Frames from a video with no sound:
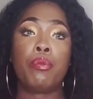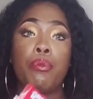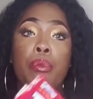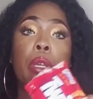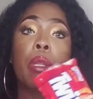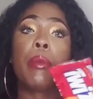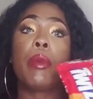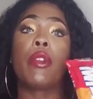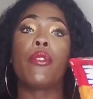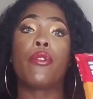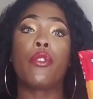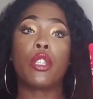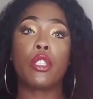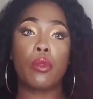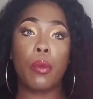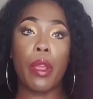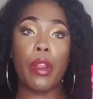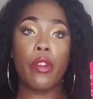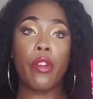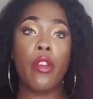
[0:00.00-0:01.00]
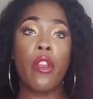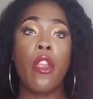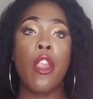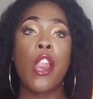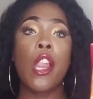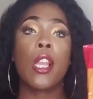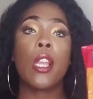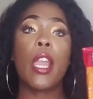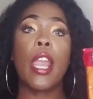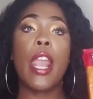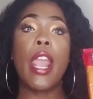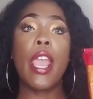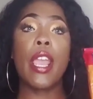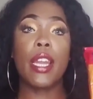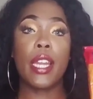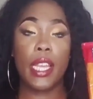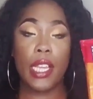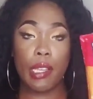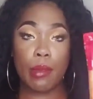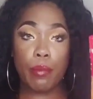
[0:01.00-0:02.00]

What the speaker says: Put them in the refrigerator and.